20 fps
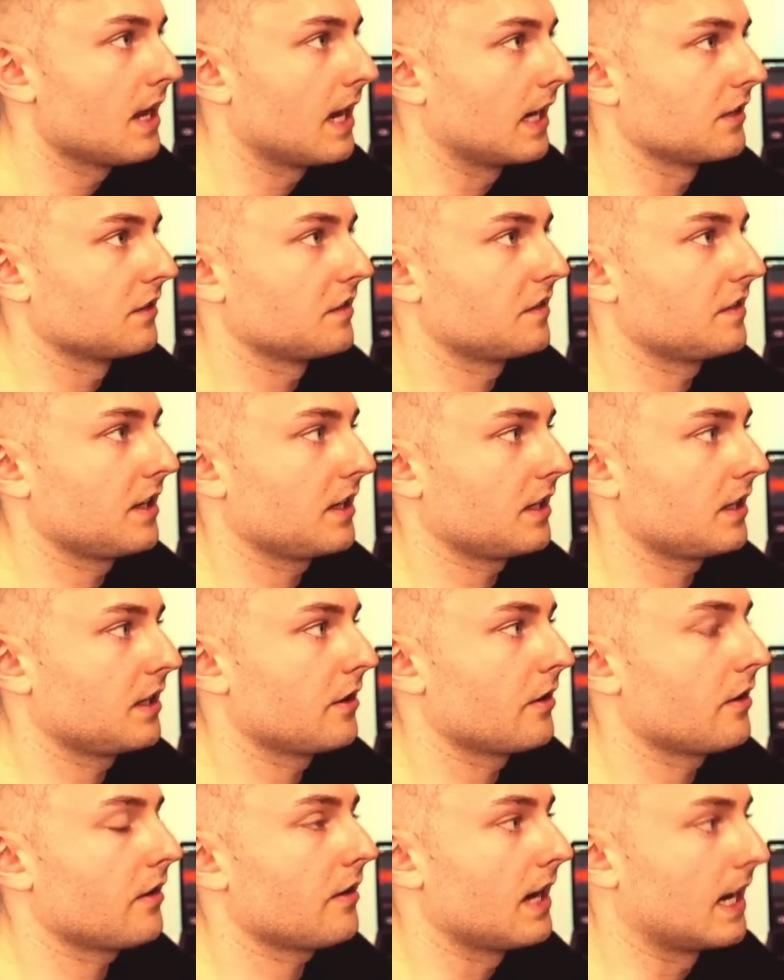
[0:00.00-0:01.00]
I can just hit
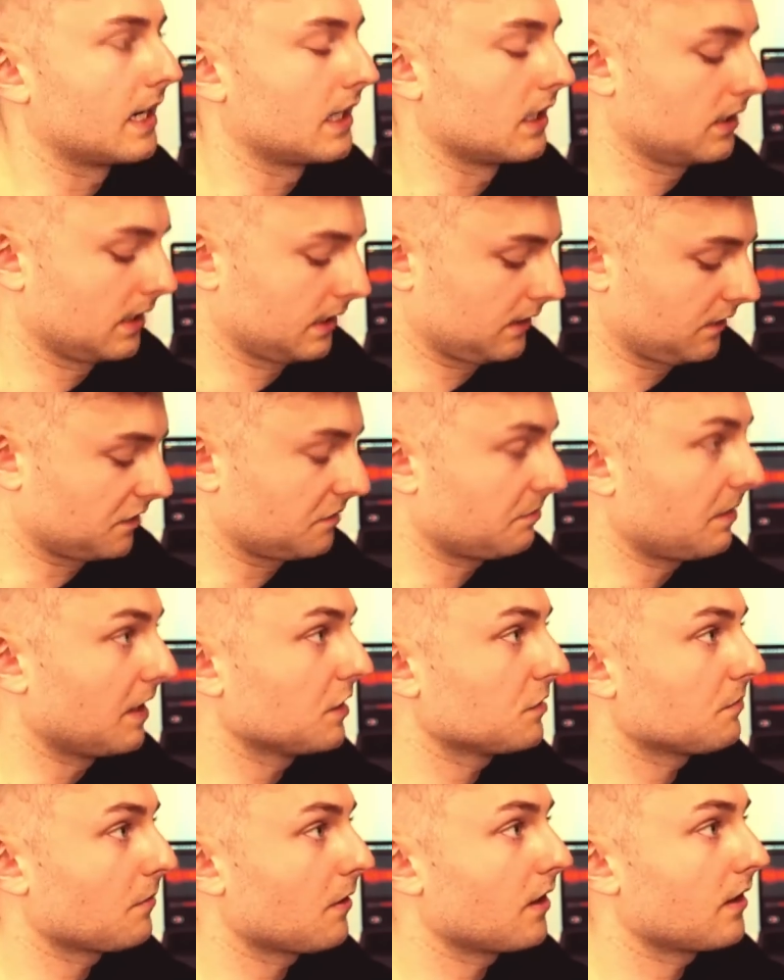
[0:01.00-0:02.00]
here, I can click the
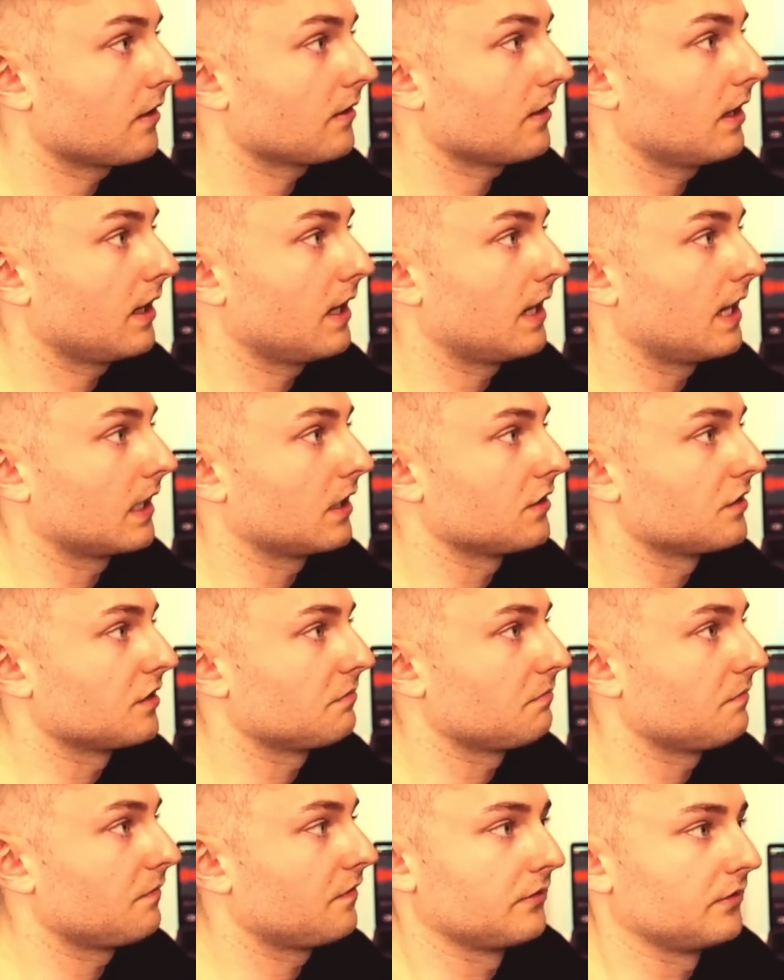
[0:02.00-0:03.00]
space bar, and I can
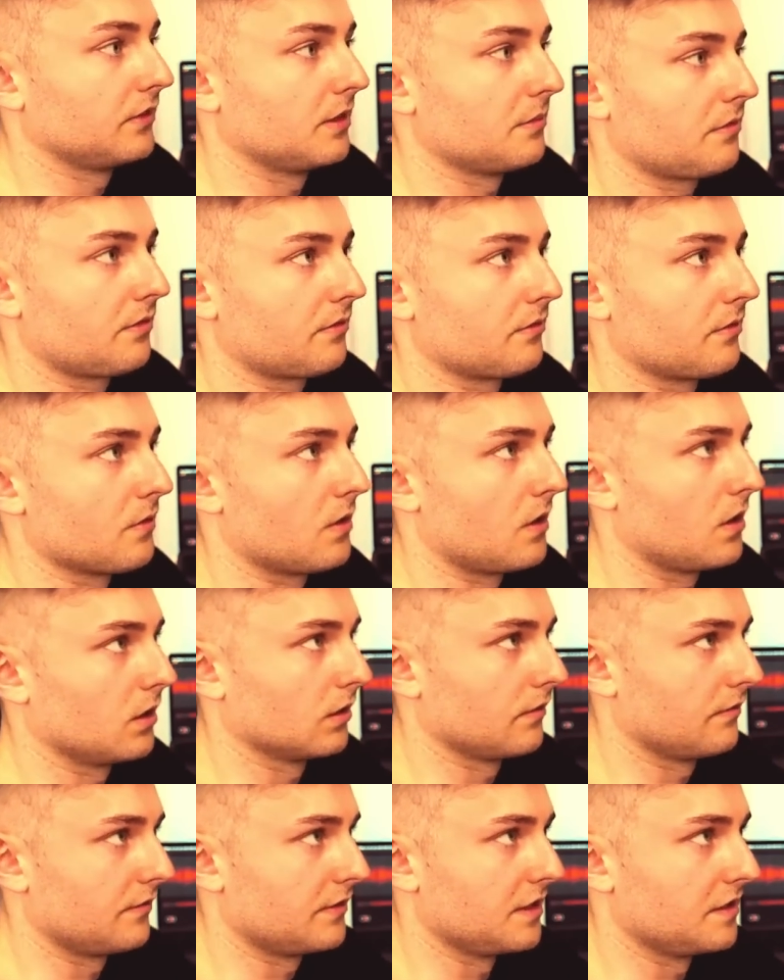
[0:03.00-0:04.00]
just flip through
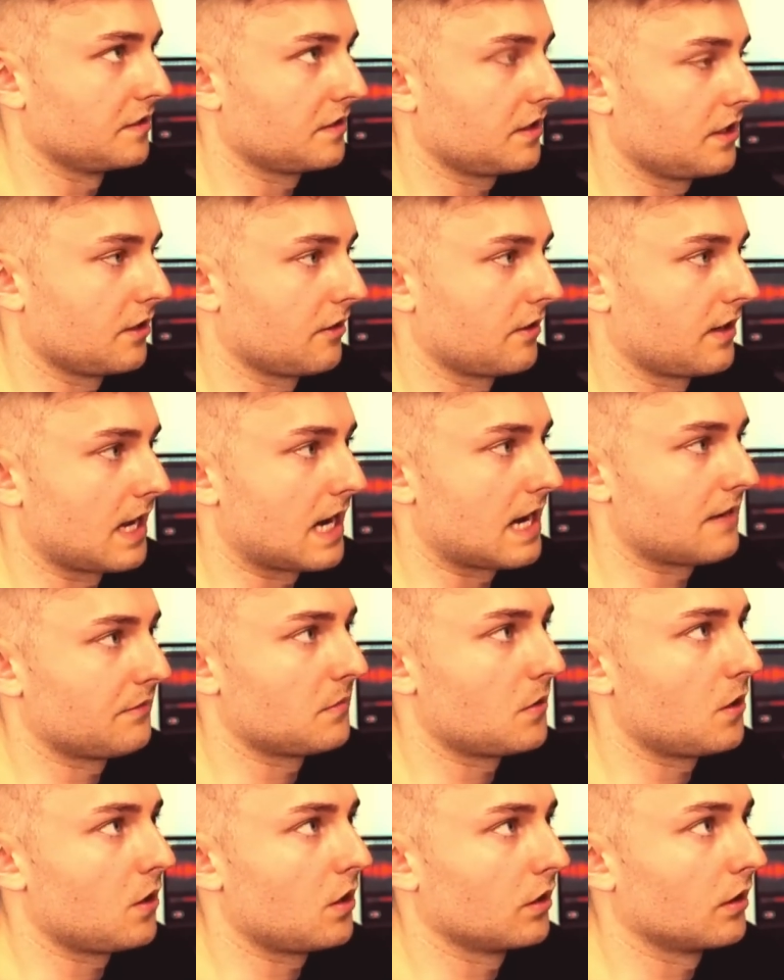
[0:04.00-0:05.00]
all of these here, and I have
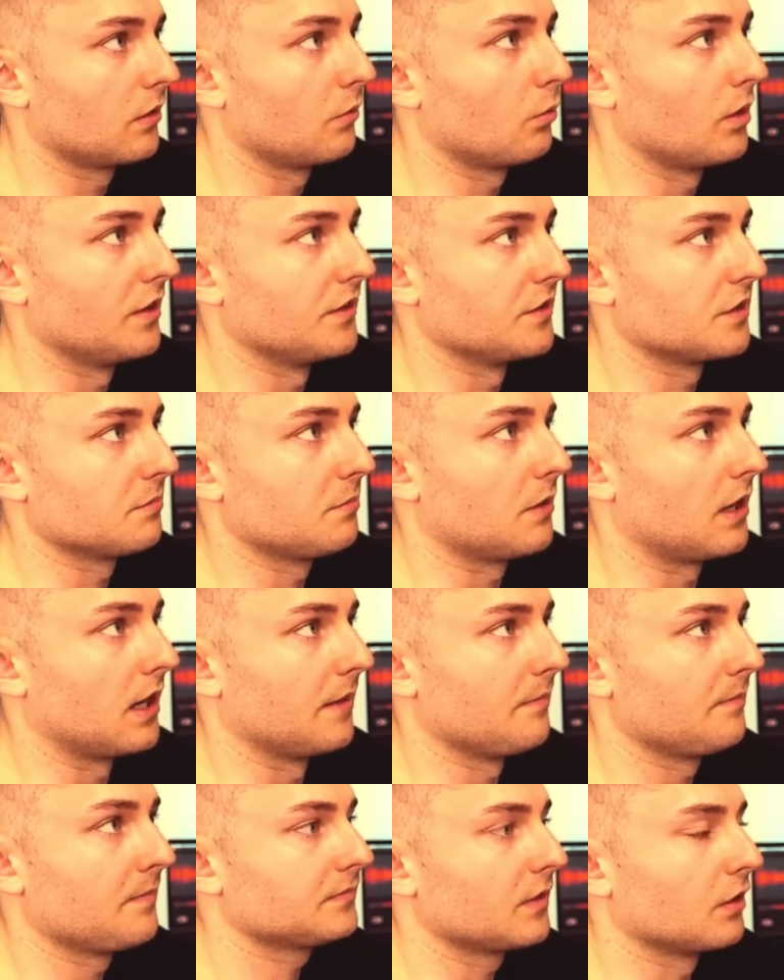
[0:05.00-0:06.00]
them all in one
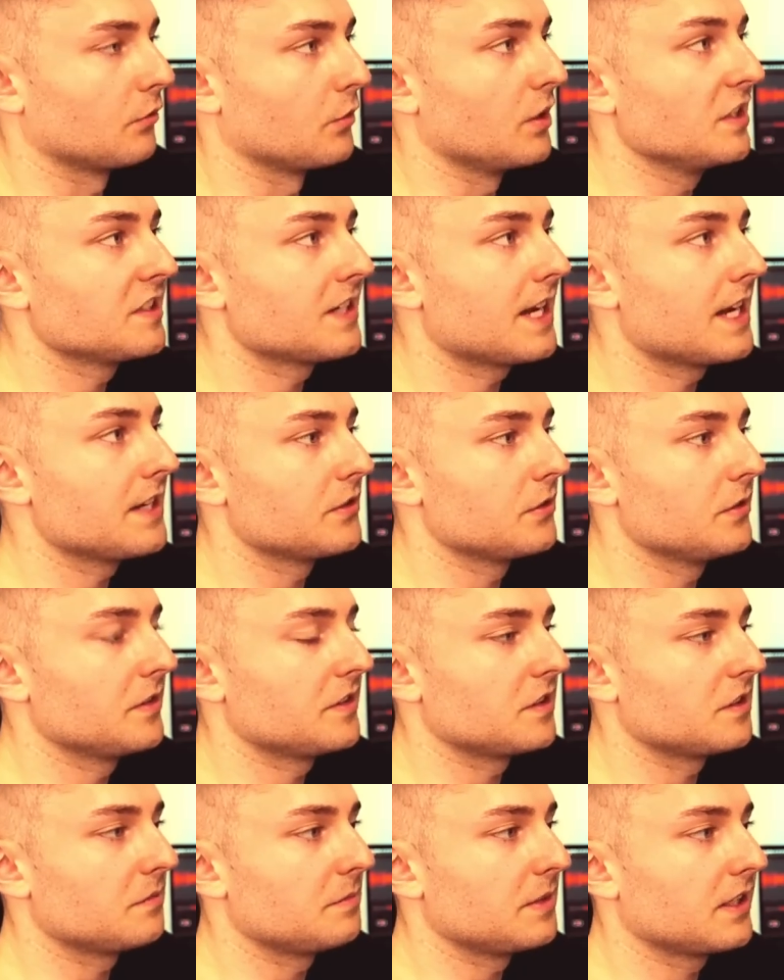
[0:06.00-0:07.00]
spot. The reason I do
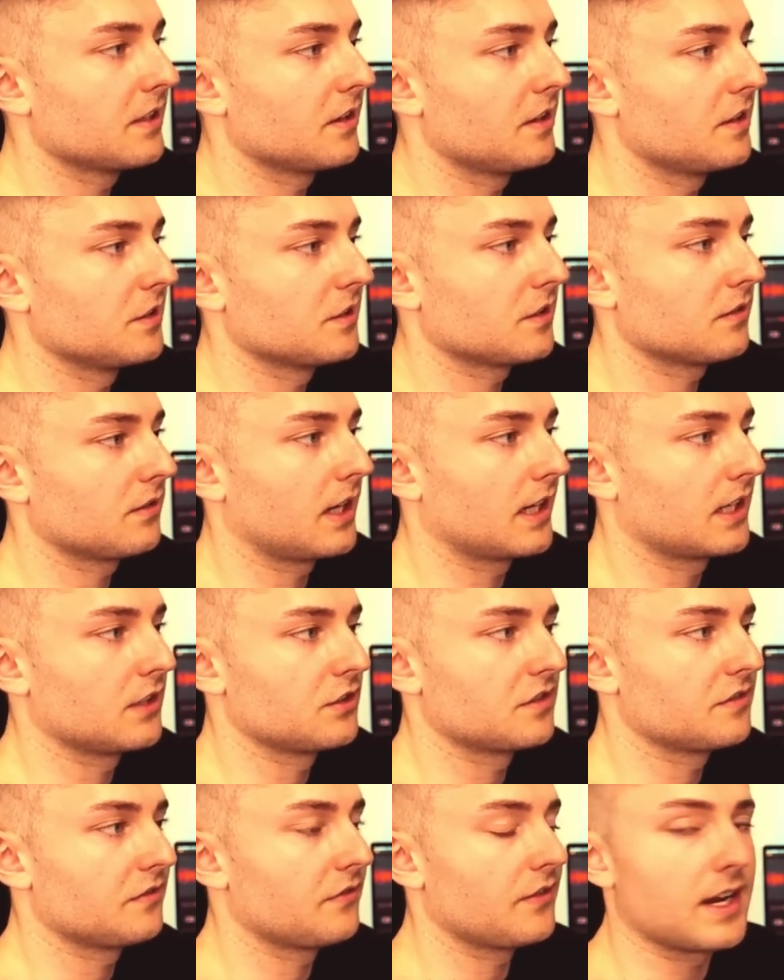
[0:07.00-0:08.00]
this is because I can
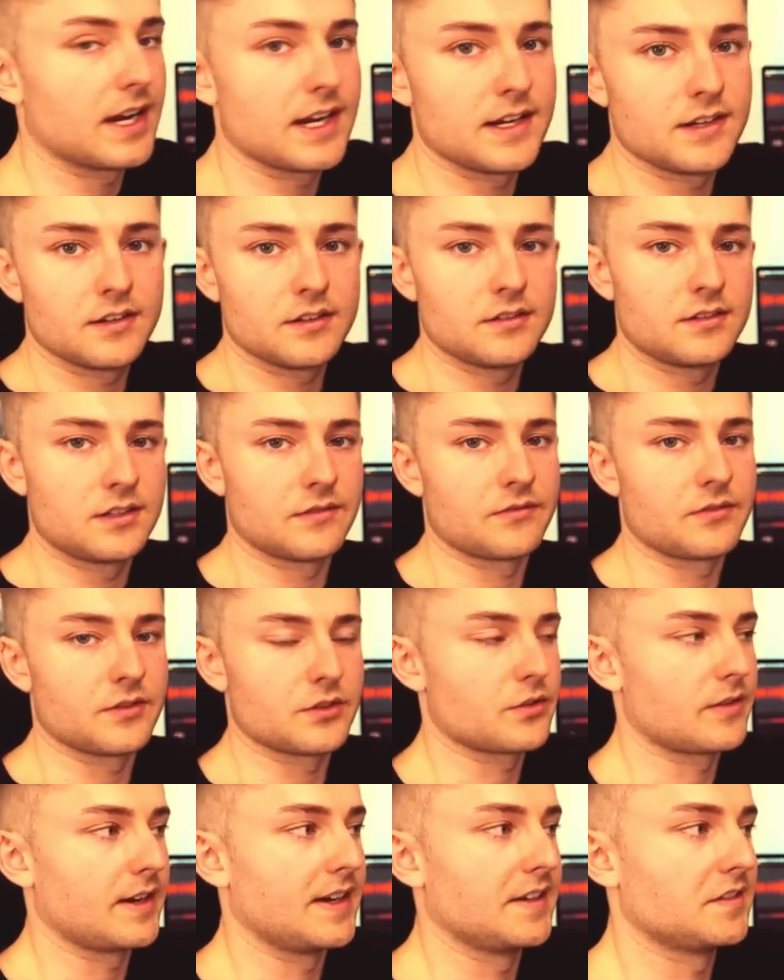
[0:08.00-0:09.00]
just find
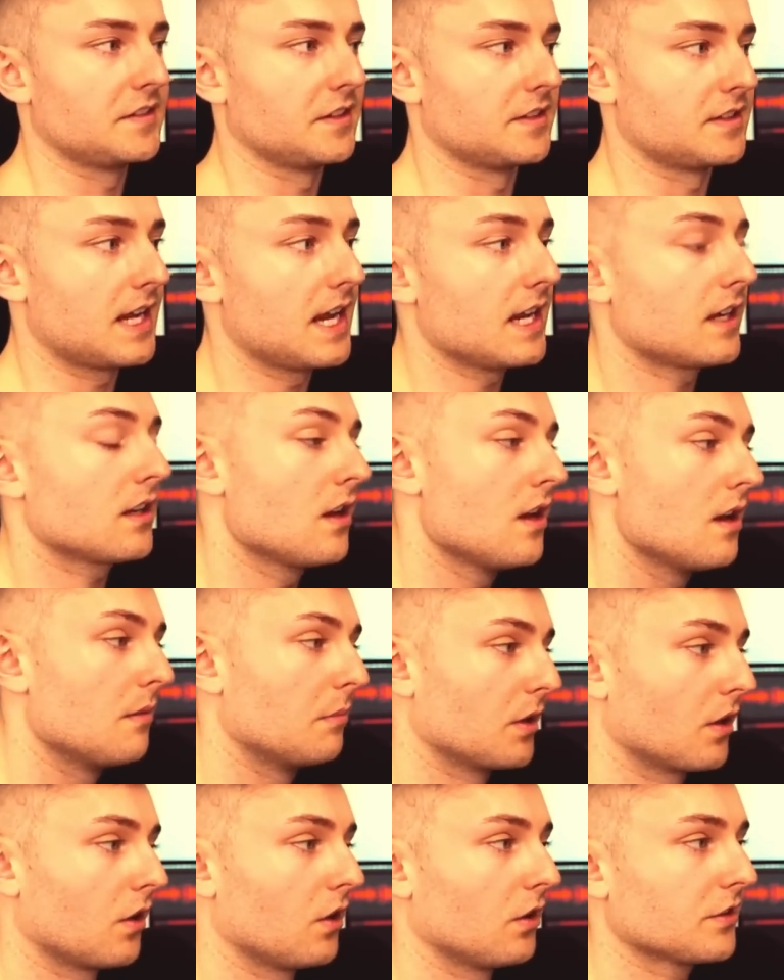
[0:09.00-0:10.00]
different trades to take,
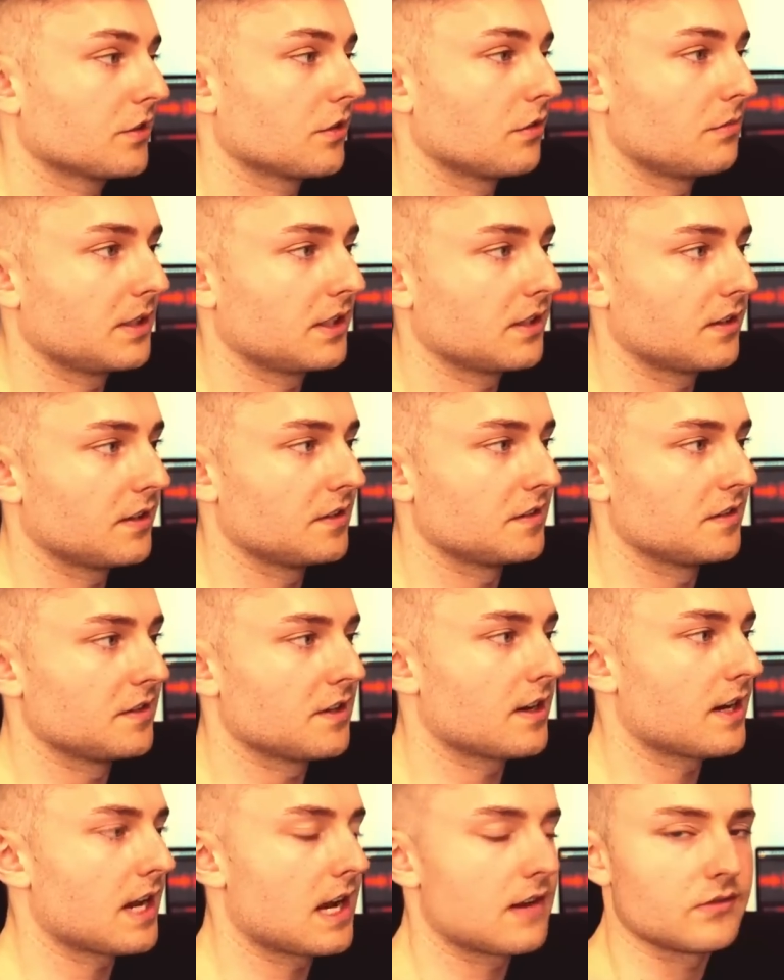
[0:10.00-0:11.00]
but also because
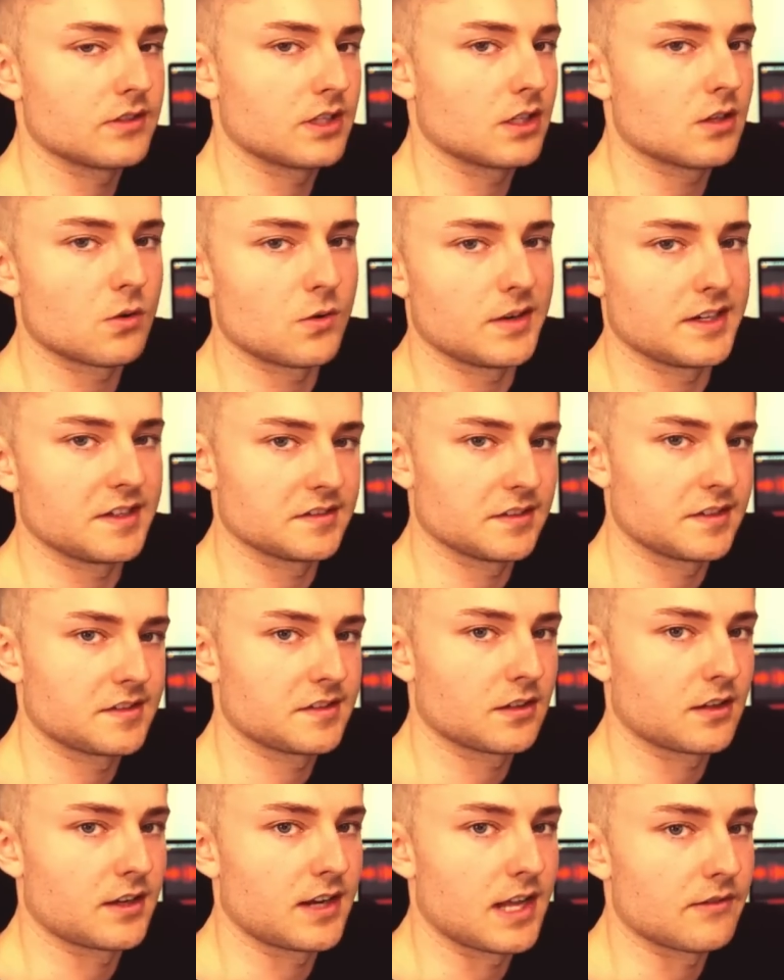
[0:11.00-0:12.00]
not every coin is
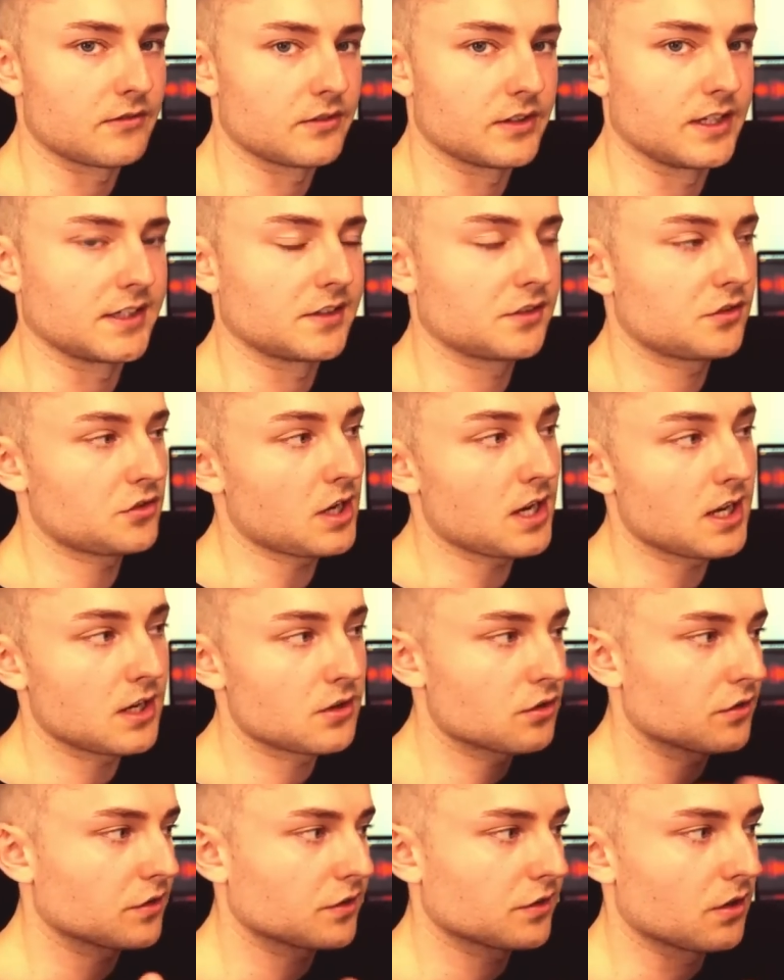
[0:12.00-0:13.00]
listed on every
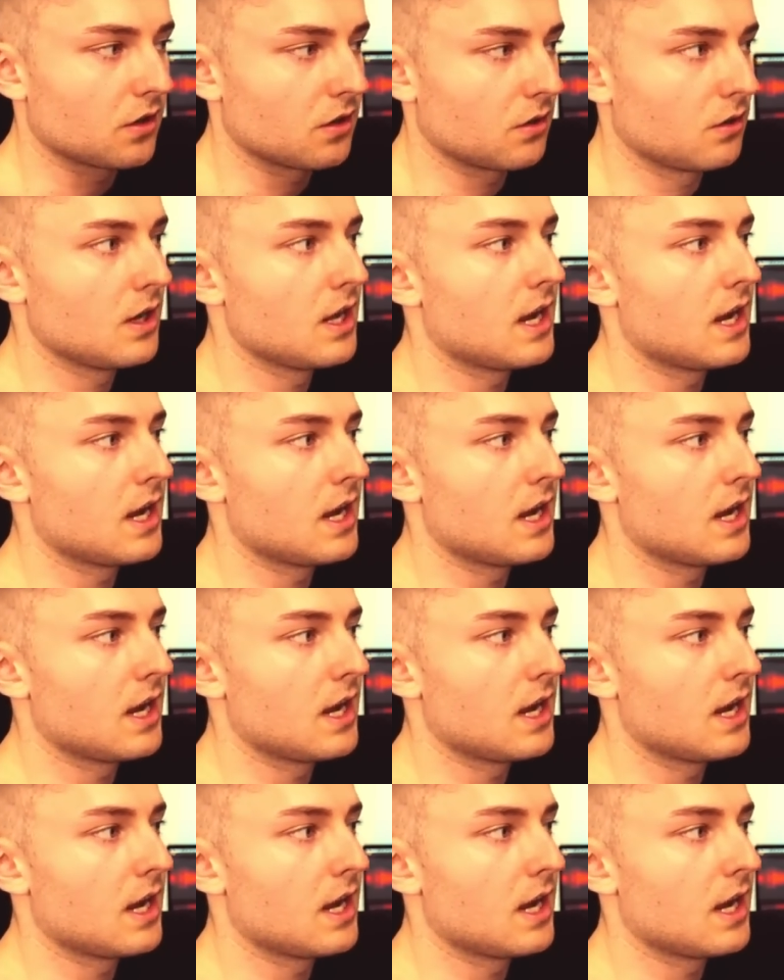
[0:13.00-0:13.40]
exchange, so